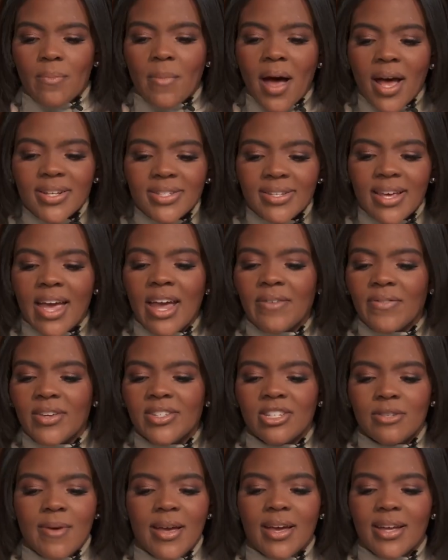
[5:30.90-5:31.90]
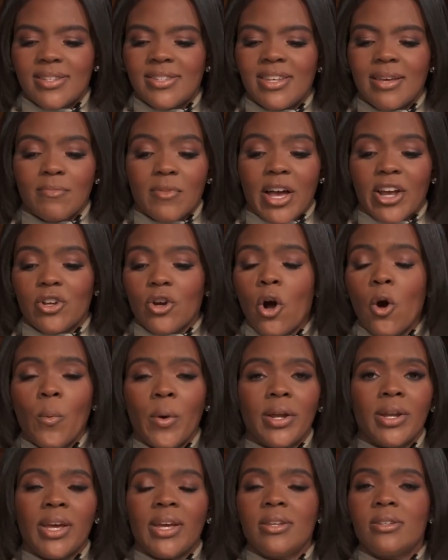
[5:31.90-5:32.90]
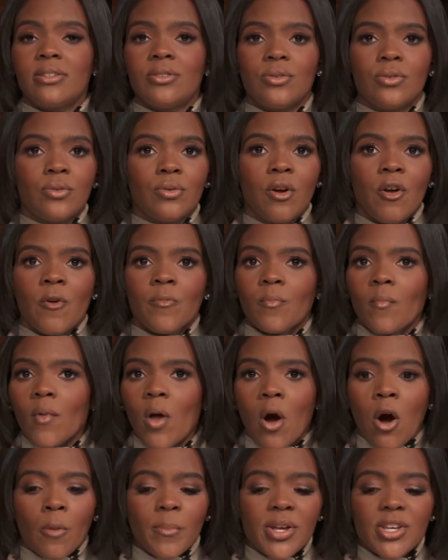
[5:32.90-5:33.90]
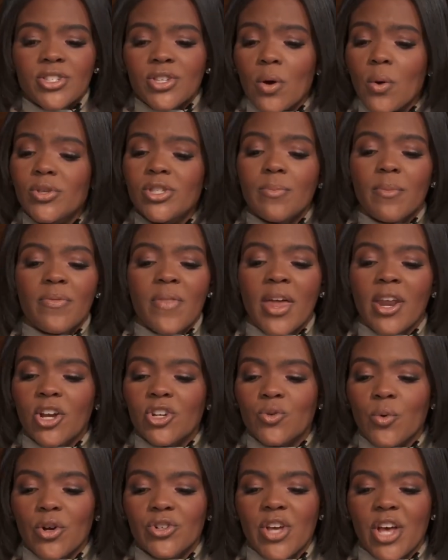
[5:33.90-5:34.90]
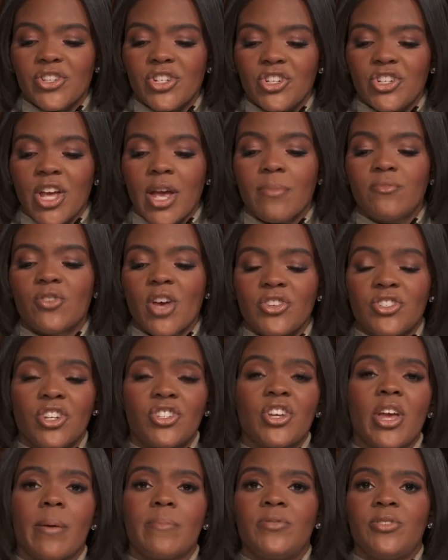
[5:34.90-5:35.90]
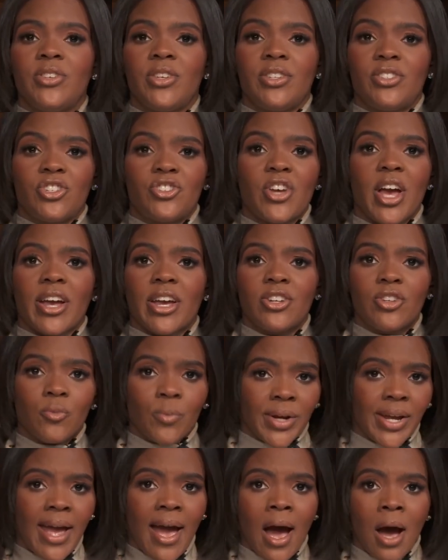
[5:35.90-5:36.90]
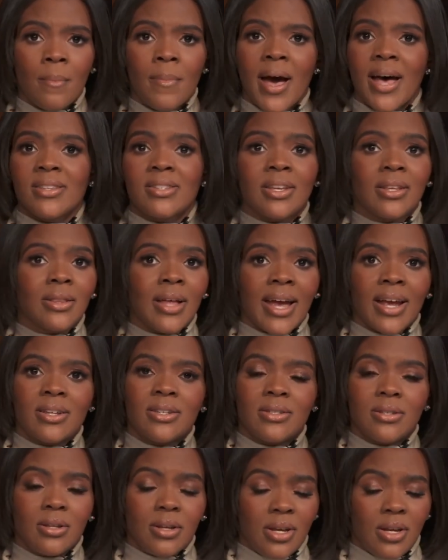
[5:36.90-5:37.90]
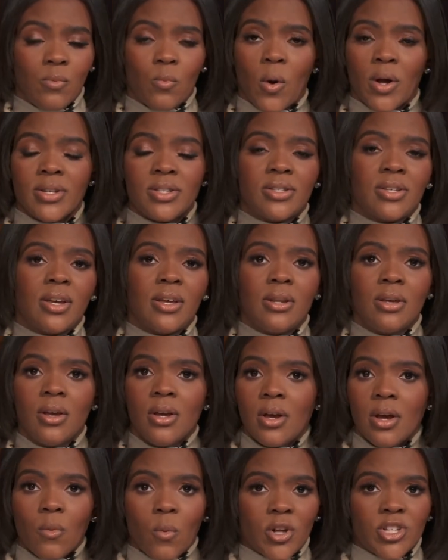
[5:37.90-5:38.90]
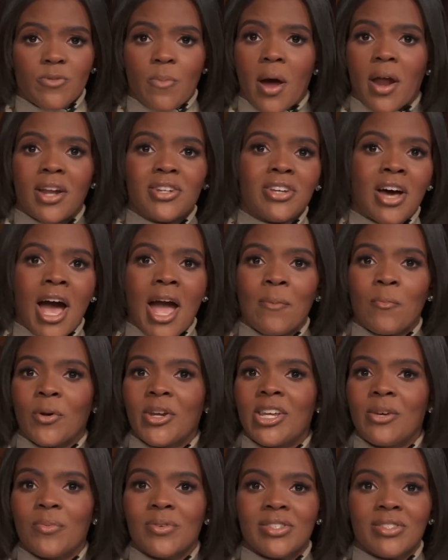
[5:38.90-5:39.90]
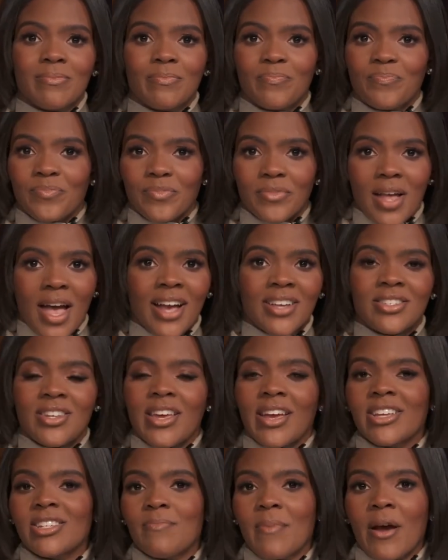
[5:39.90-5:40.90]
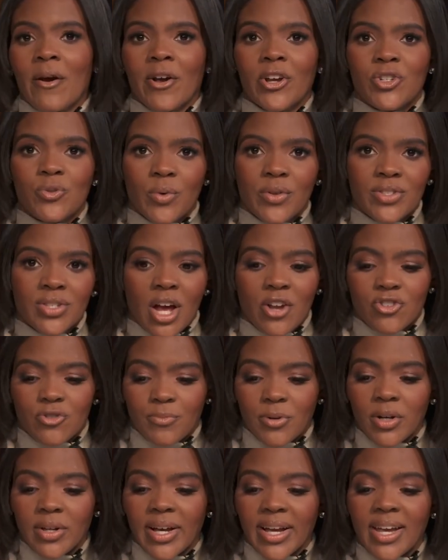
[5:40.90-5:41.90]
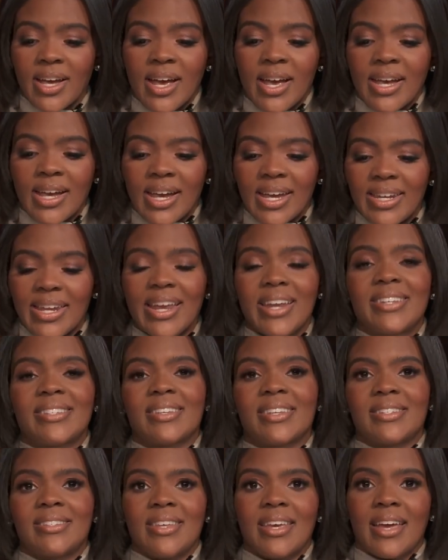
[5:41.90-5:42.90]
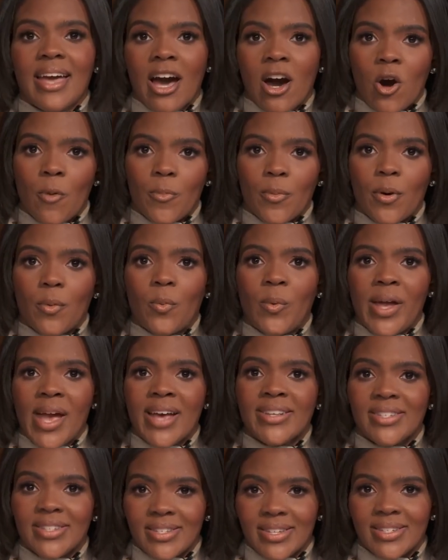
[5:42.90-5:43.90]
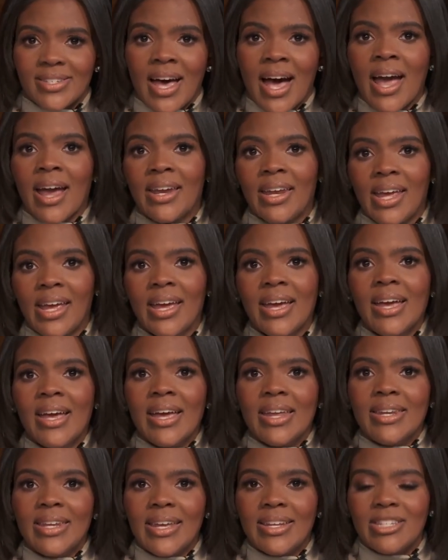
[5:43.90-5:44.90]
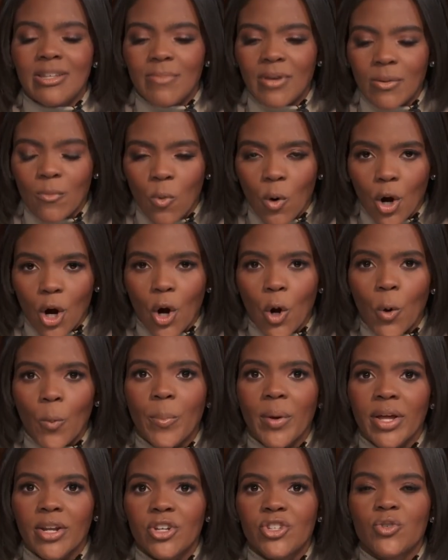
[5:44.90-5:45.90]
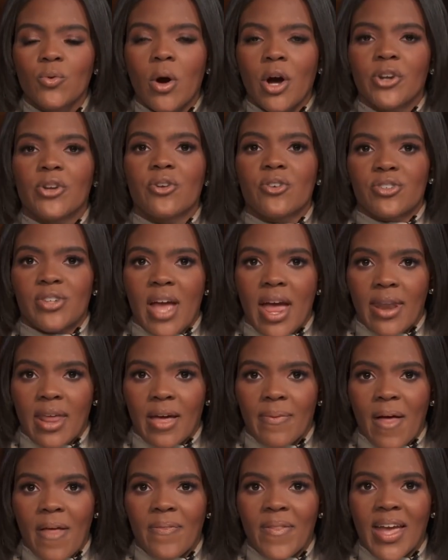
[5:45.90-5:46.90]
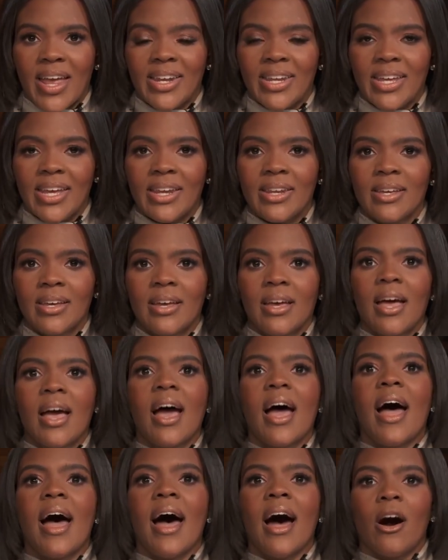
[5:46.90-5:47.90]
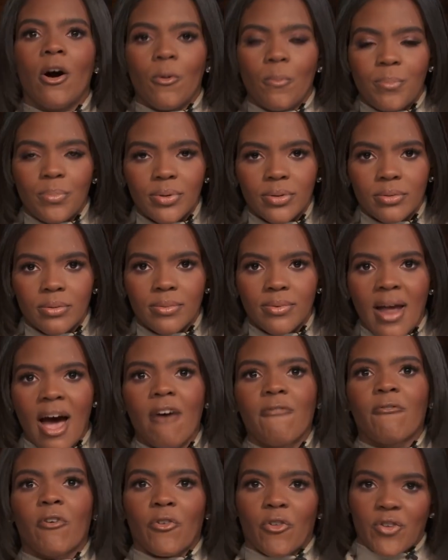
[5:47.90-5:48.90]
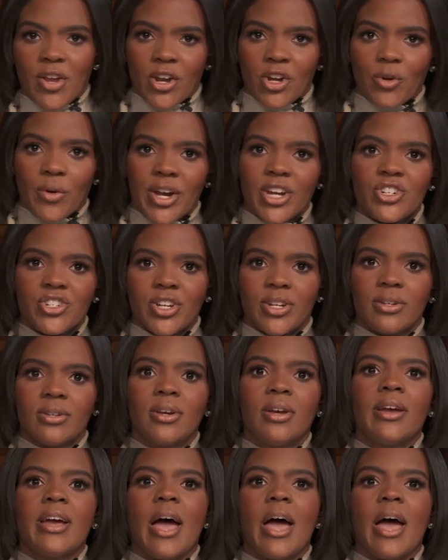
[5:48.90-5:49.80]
I'm not saying this to make it seem like, oh, we need to all be so sympathetic towards Jesse James. Jesse James needs to check into rehab as he once did once upon a time when he was exiting his marriage with Sandra Bullock. He needs to seek help. But we as a society need to be more open to understanding that they need help, not further denigration.